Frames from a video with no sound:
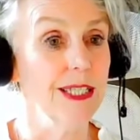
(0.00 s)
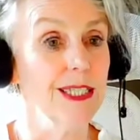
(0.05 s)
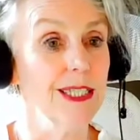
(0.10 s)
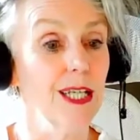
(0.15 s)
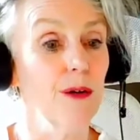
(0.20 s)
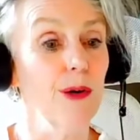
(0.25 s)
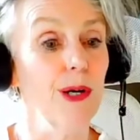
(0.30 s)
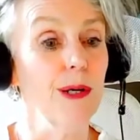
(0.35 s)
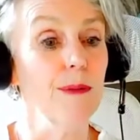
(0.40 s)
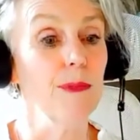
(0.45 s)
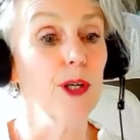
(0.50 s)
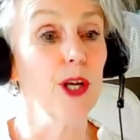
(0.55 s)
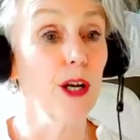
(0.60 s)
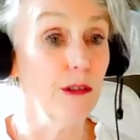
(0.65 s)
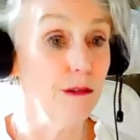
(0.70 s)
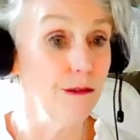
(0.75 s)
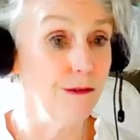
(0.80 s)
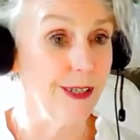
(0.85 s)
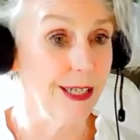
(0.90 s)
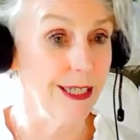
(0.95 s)
So I'm
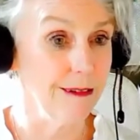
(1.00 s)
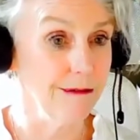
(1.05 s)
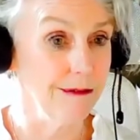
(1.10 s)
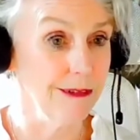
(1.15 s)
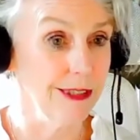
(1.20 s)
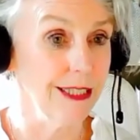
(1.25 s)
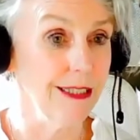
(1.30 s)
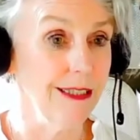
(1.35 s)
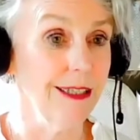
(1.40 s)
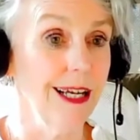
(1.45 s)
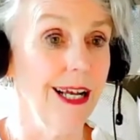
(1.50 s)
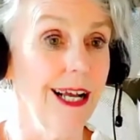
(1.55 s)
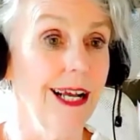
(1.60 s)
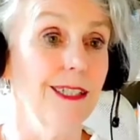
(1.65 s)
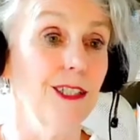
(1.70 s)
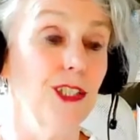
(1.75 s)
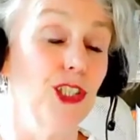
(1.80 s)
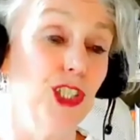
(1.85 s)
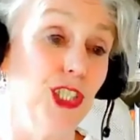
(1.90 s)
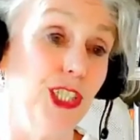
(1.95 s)
co founder
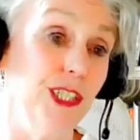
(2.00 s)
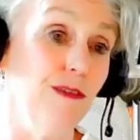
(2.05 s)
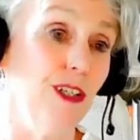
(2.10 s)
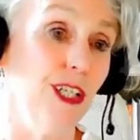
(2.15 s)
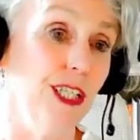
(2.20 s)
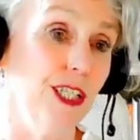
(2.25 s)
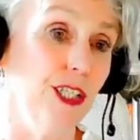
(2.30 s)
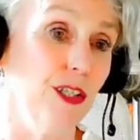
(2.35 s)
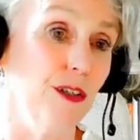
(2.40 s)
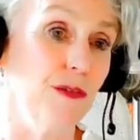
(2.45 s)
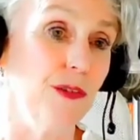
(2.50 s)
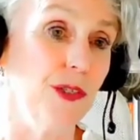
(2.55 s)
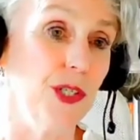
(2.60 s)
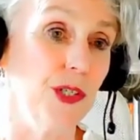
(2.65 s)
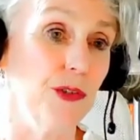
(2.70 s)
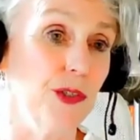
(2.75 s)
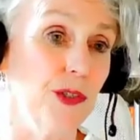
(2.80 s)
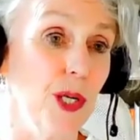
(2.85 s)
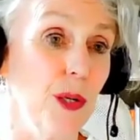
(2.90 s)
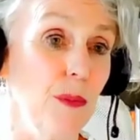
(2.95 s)
and chief learning
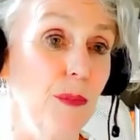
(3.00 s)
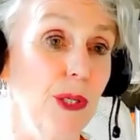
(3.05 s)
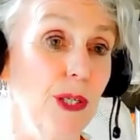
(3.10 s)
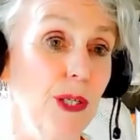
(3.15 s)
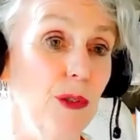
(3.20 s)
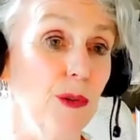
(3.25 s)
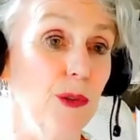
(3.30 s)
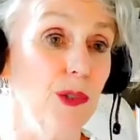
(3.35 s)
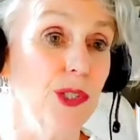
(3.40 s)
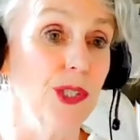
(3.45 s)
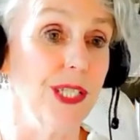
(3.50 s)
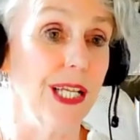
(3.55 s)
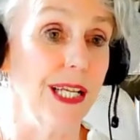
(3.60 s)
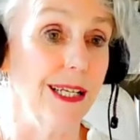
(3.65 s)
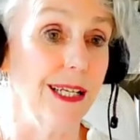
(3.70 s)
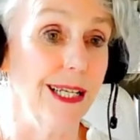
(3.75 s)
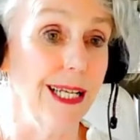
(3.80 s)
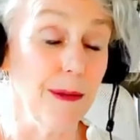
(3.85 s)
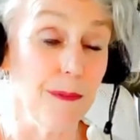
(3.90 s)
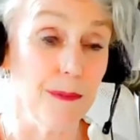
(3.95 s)
officer at a company called
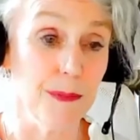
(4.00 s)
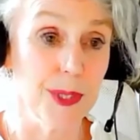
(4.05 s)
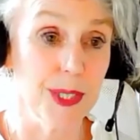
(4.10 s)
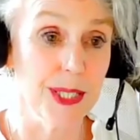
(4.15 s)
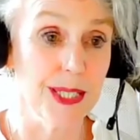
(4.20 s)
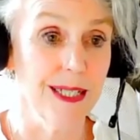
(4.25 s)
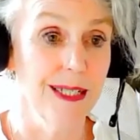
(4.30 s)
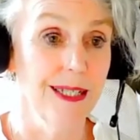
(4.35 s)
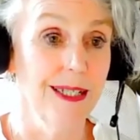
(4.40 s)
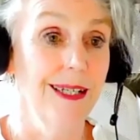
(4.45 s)
Stellar Labs.